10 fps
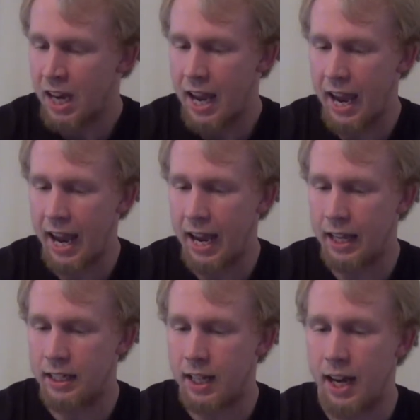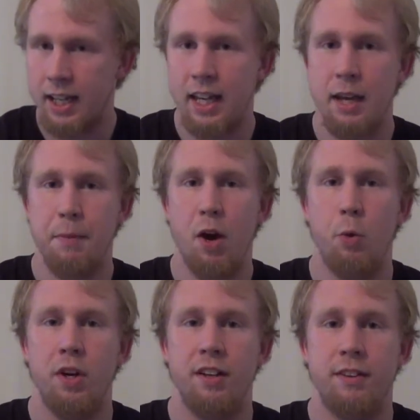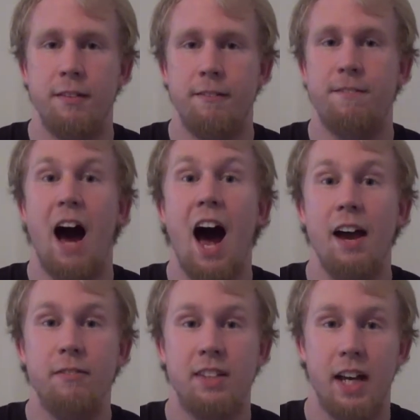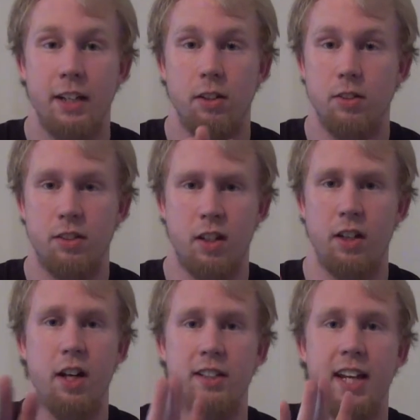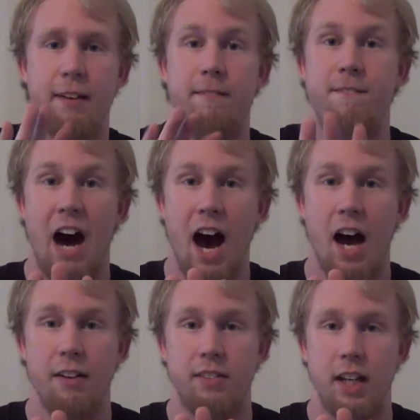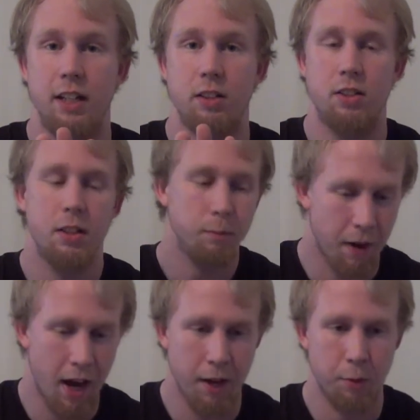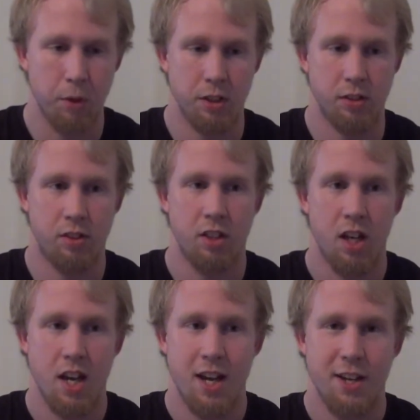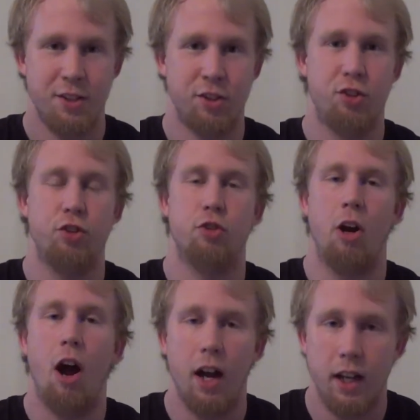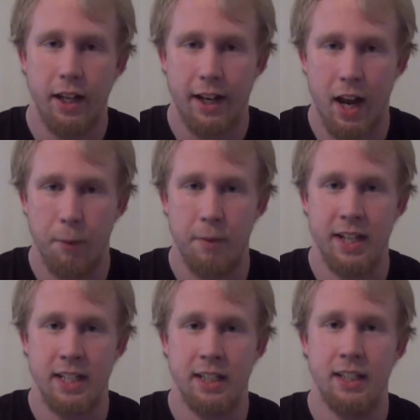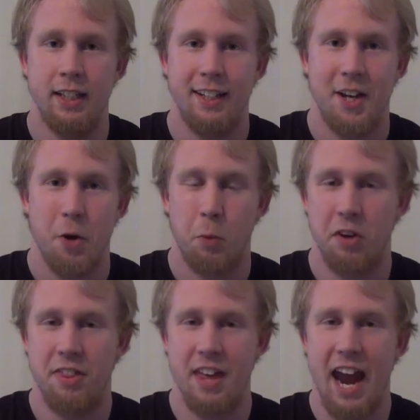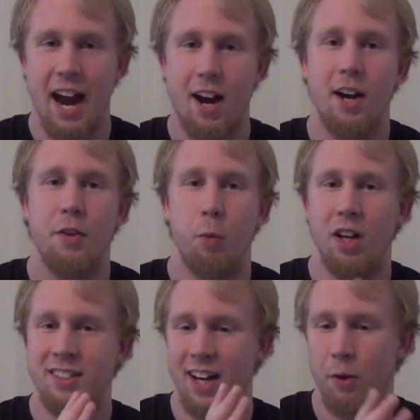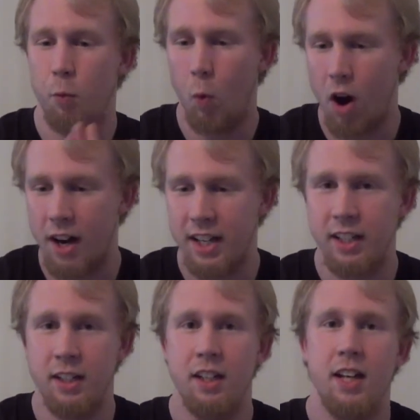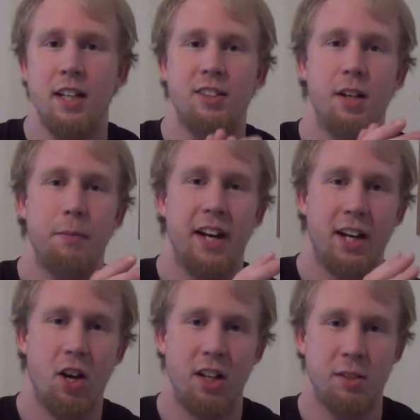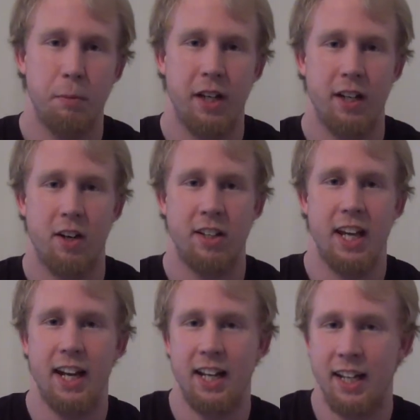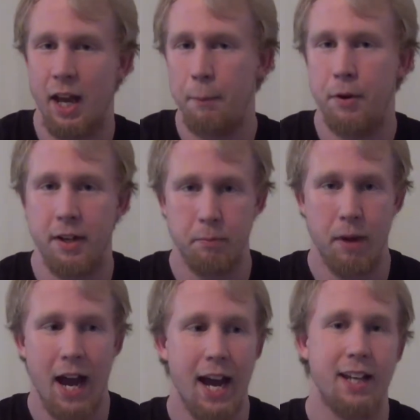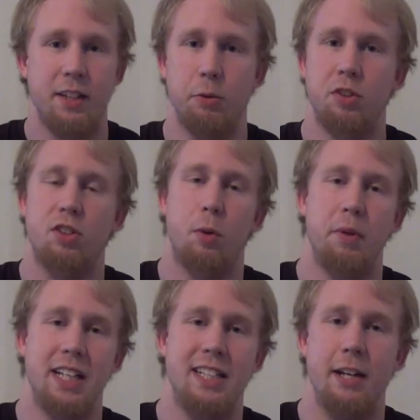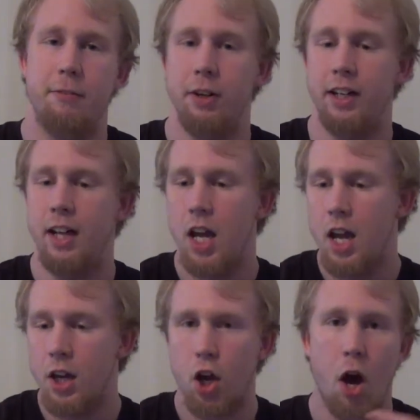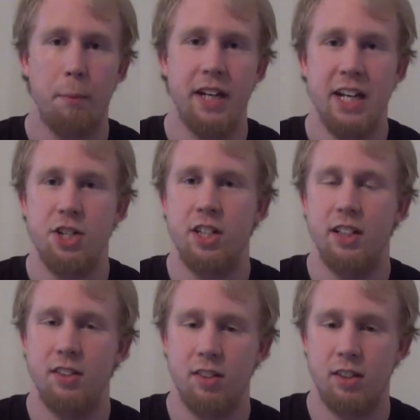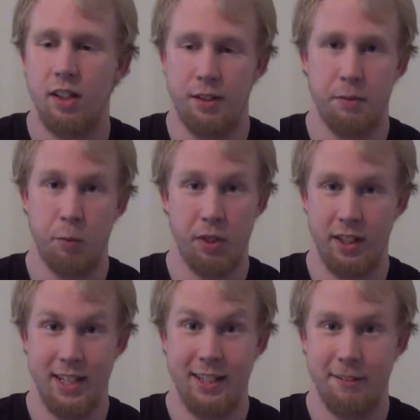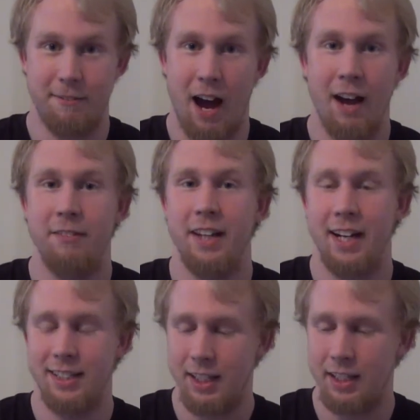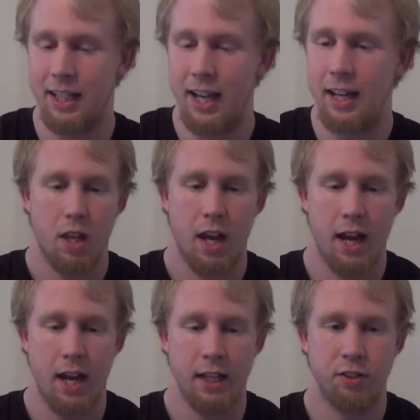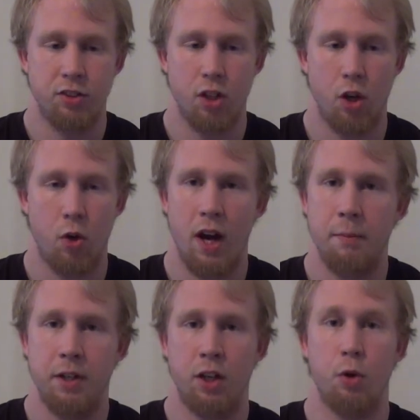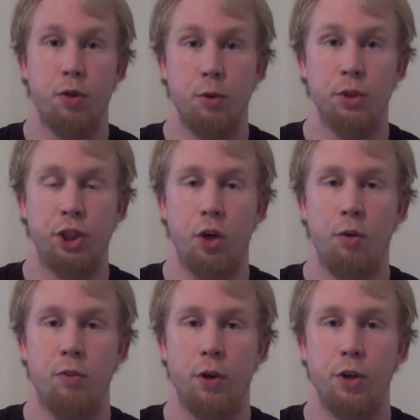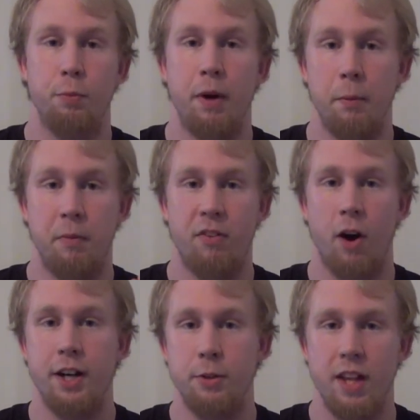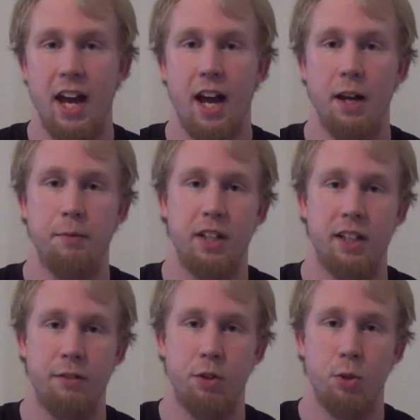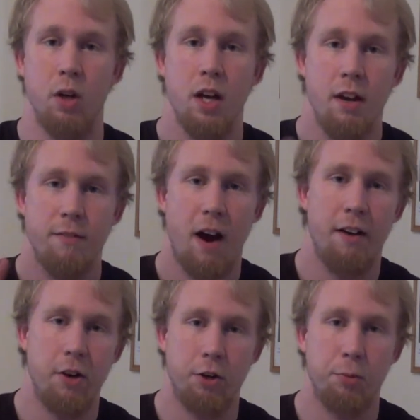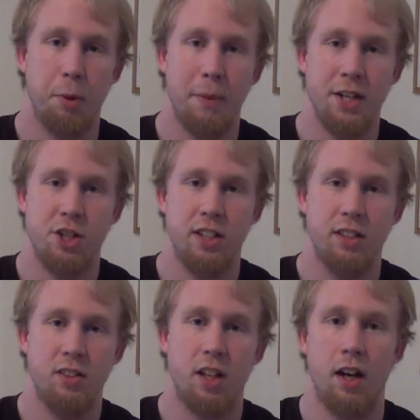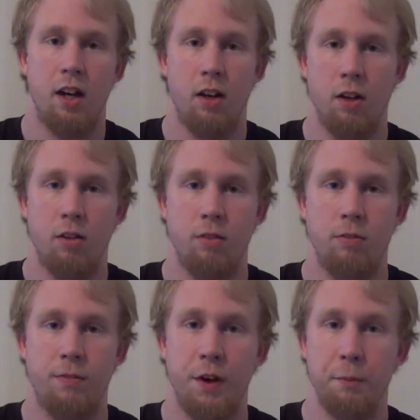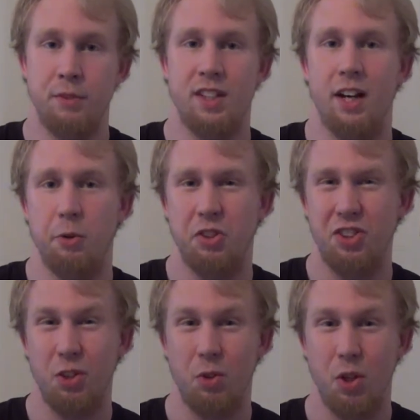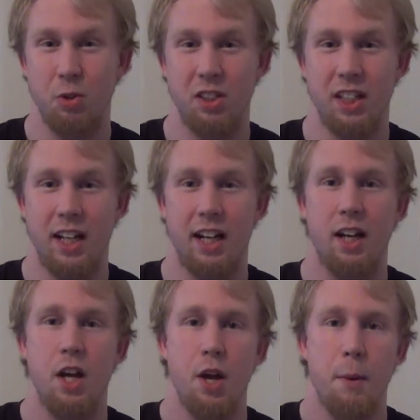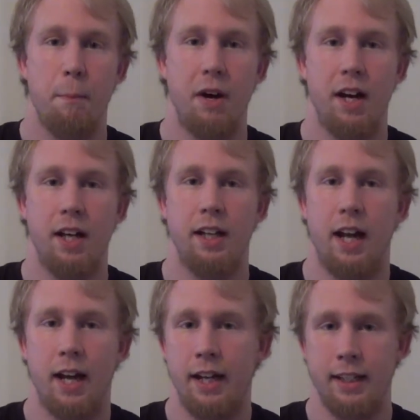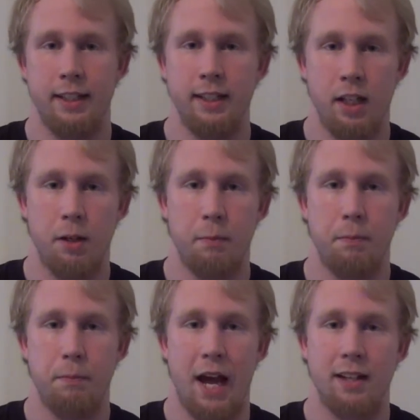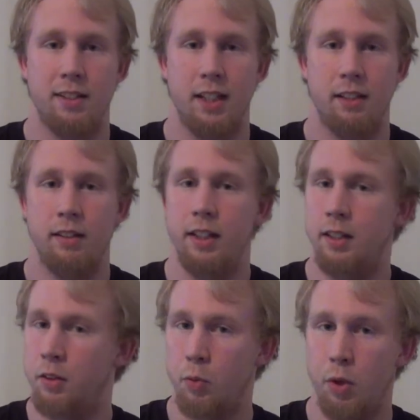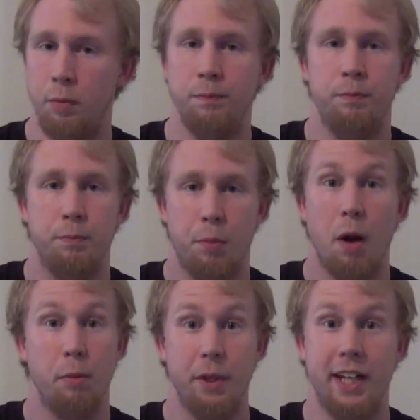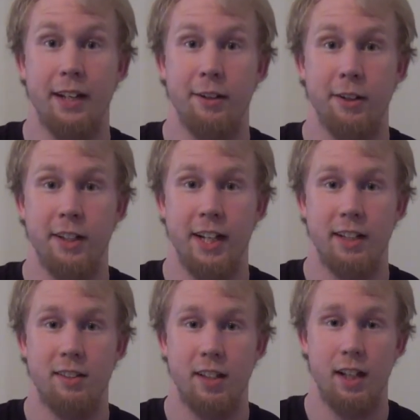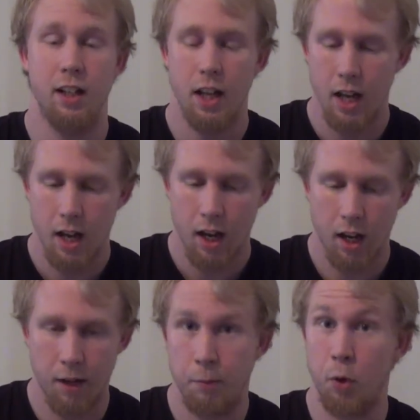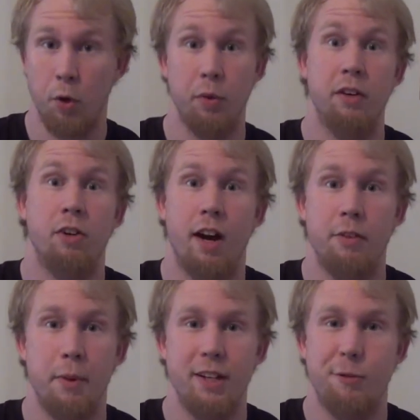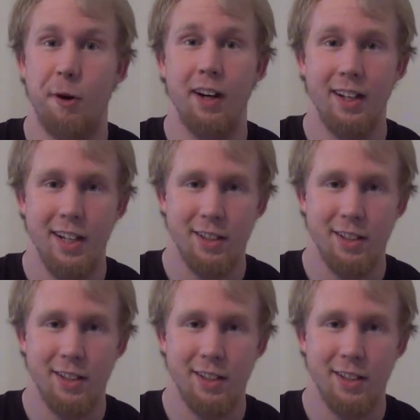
And I came out with 5 titles. Sorry, not 10, 5 titles. I was distraught at how many were there, the ones that I wanted, some that I contemplated on getting, kept putting back. There was so many different combinations within the 5 that I did get, and so I'm going to go through and show them for you. But before I do that, I'm going to give you 5 honorable mentions of films that I was so close in getting, but I ended up passing and will probably get during the next sale, or whenever I have the money for it.